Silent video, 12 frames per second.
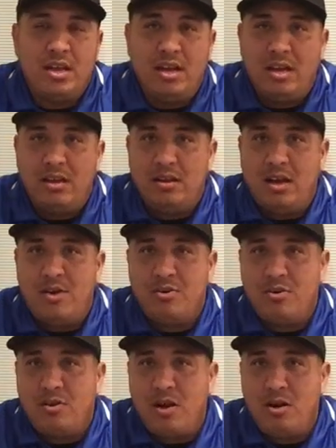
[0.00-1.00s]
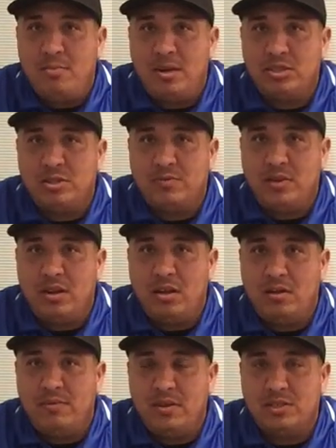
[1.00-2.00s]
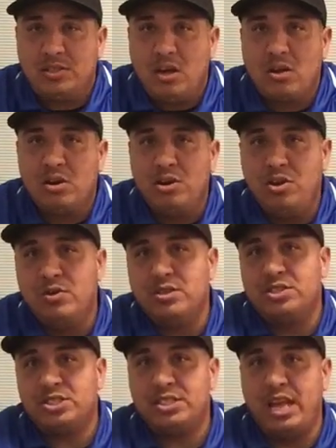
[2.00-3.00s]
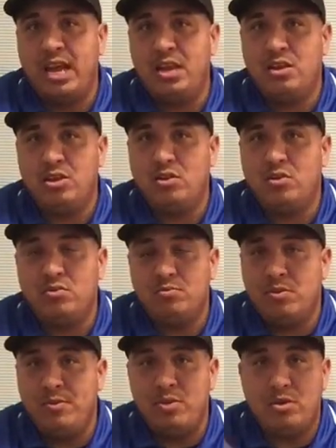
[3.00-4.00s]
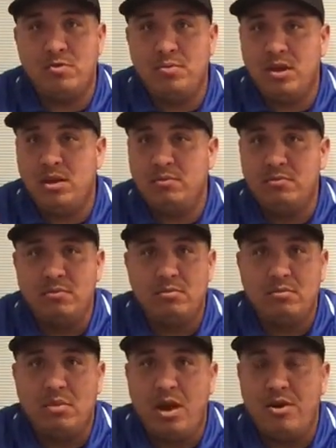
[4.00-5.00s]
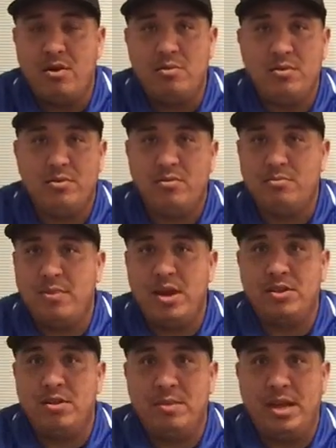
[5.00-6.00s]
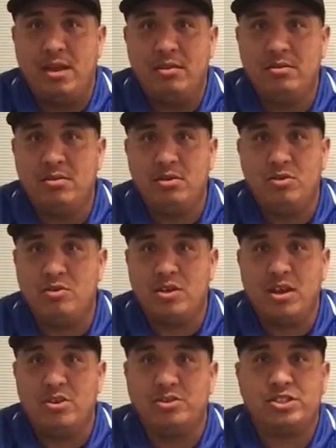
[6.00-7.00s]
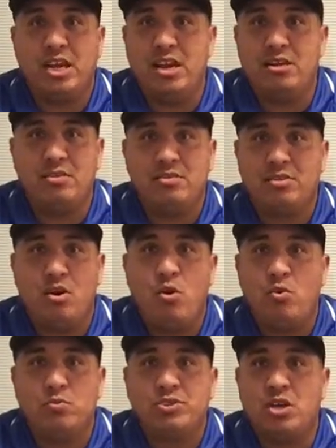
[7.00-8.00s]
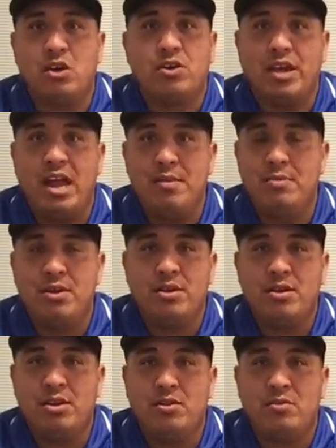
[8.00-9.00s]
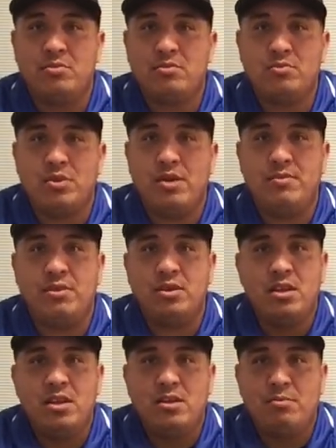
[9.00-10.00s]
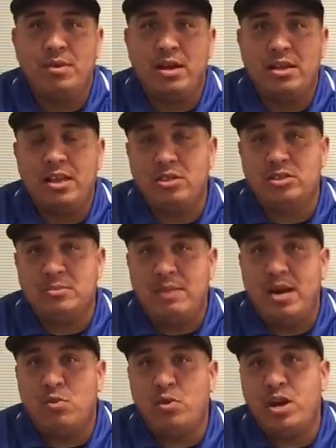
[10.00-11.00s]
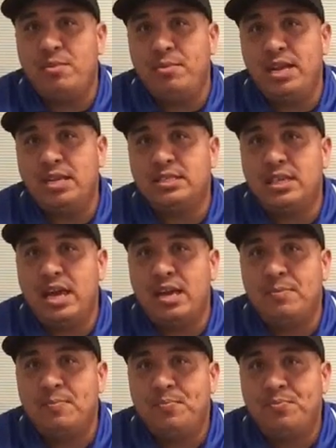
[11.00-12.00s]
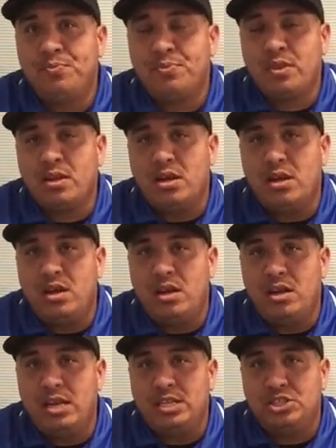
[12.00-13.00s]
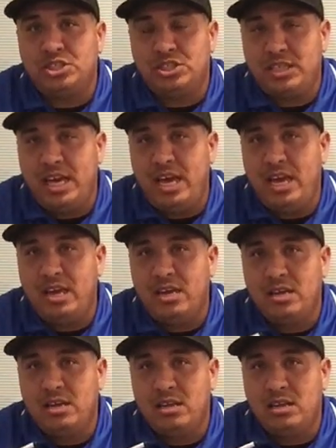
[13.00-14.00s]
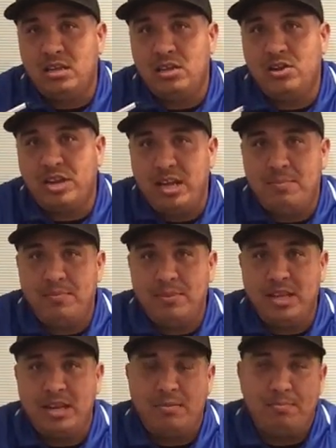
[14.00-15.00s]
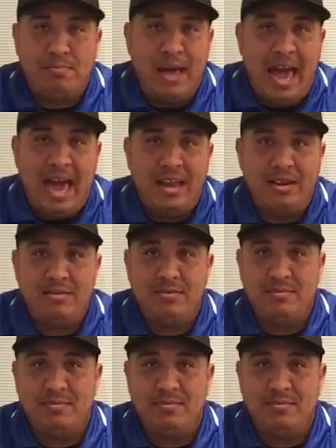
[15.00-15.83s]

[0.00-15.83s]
and I don't know how much of a soccer do you understand. Maybe you can be, I don't know, maybe you're better than me, and you can understand the whole soccer game and whatever. But that doesn't matter. What I mean is that let's just say your kid did a bad,